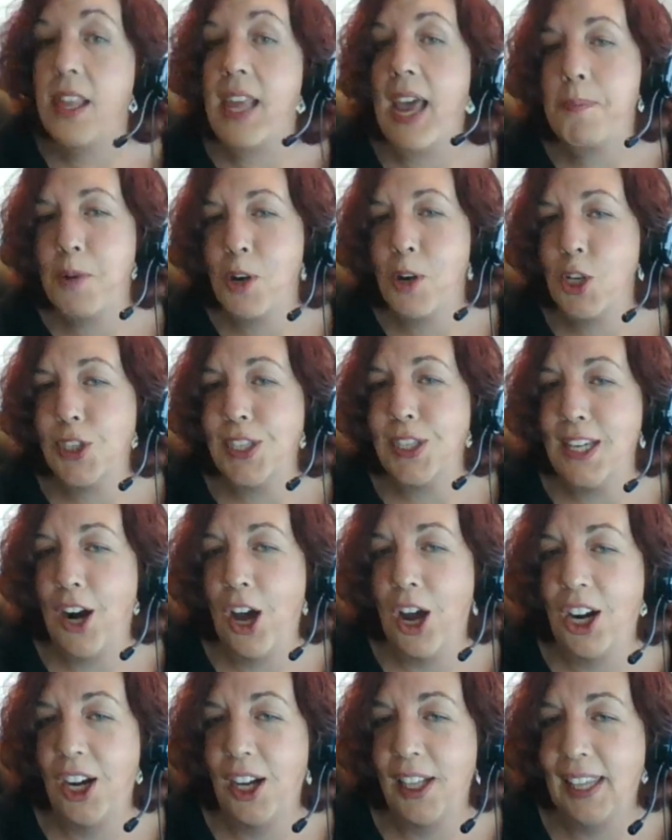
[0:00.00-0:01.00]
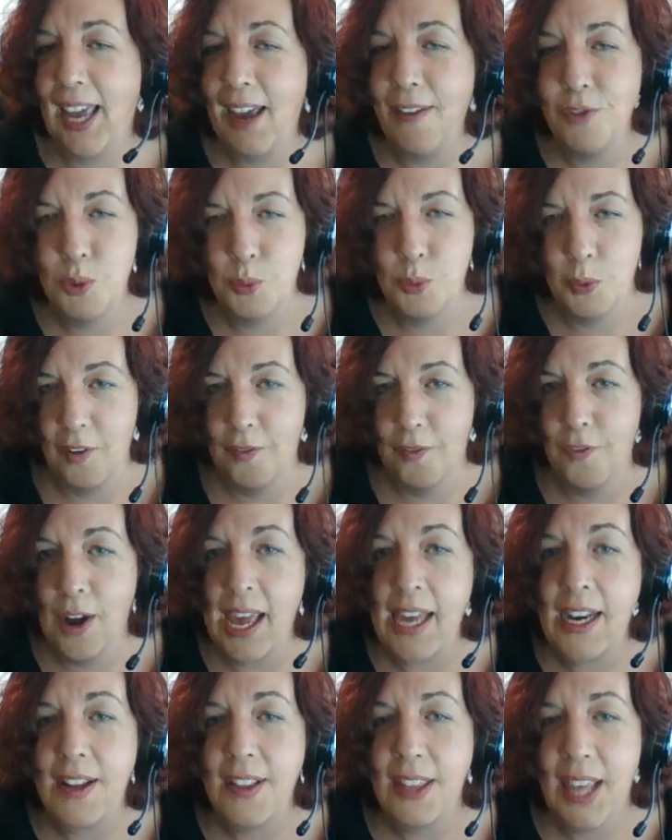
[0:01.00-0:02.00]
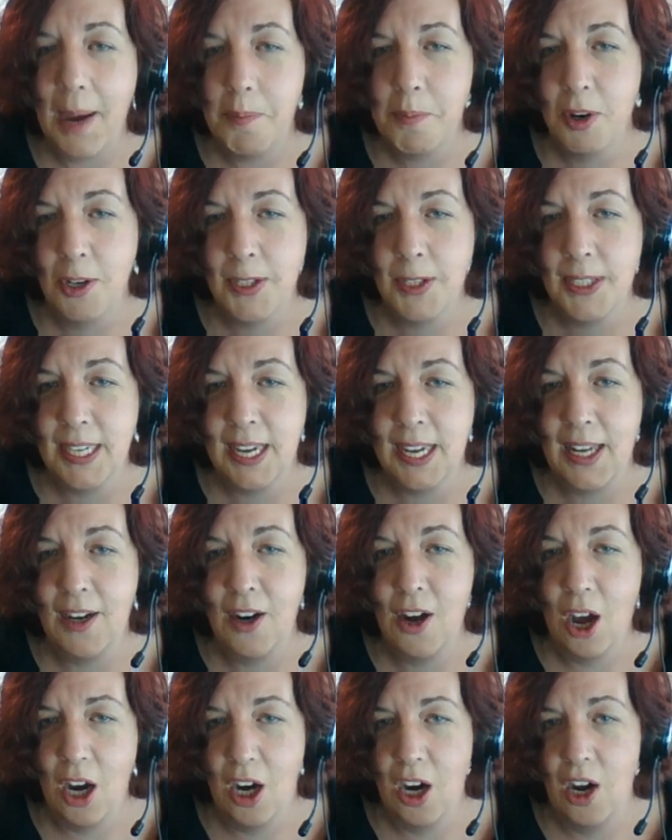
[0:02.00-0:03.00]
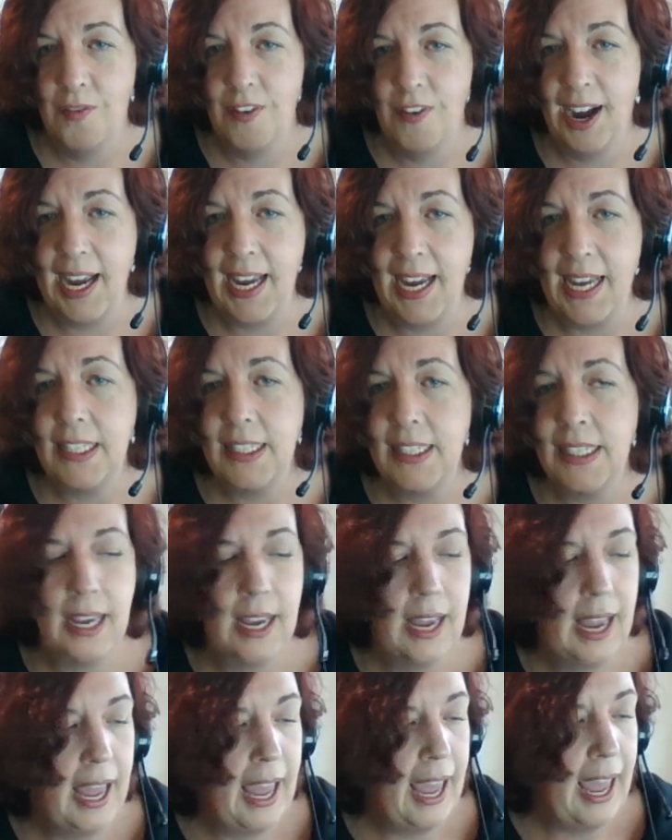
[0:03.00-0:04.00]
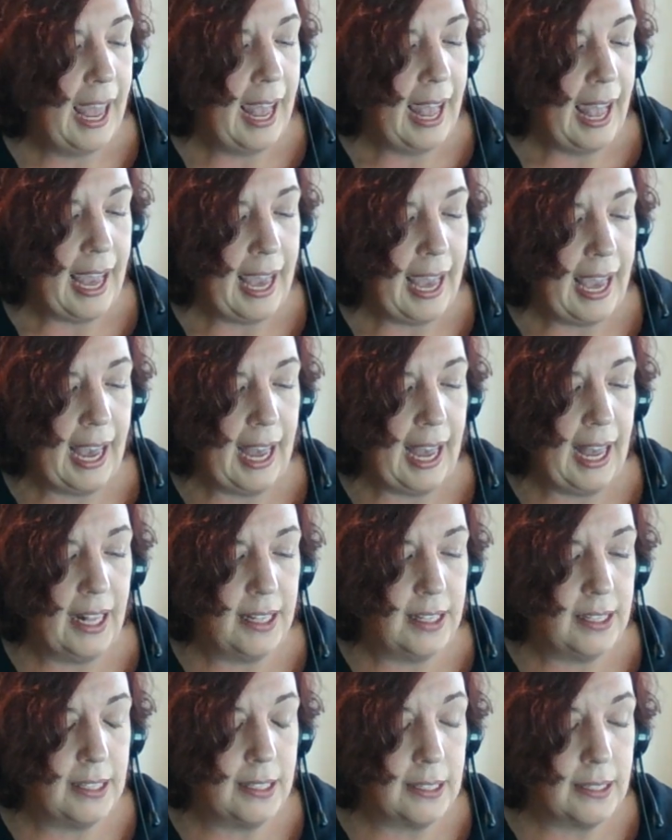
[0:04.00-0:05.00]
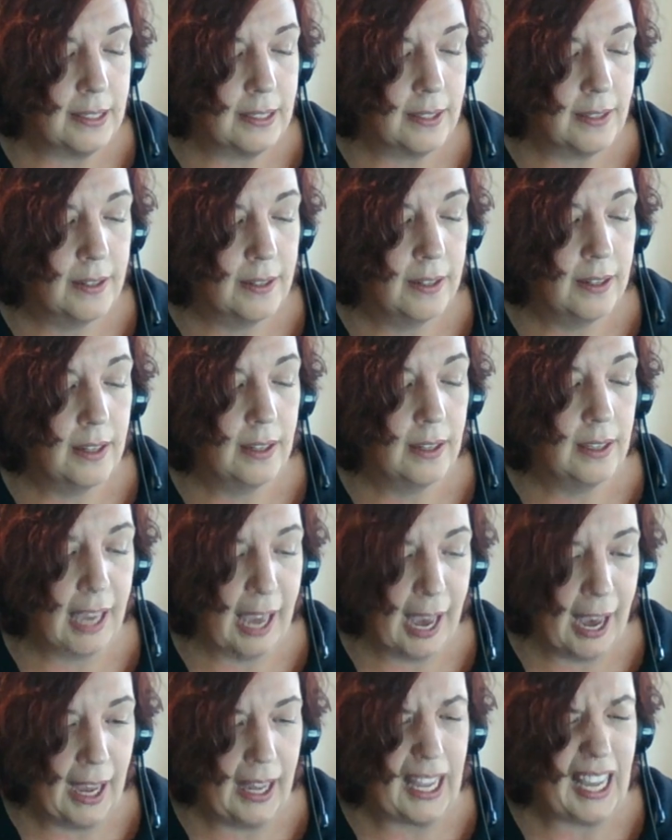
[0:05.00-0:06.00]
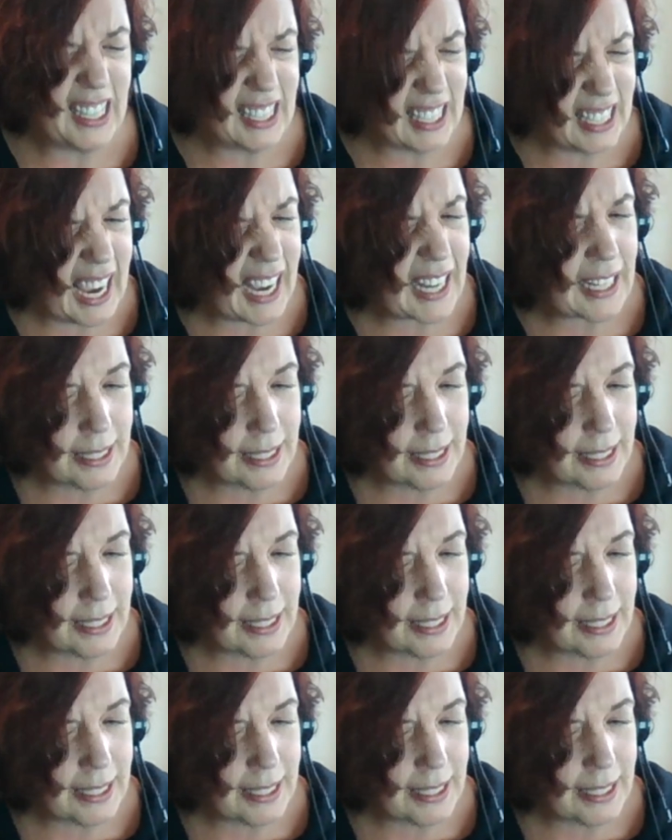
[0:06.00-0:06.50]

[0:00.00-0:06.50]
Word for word: person on our left we're afraid of that person on our right and yeah it takes a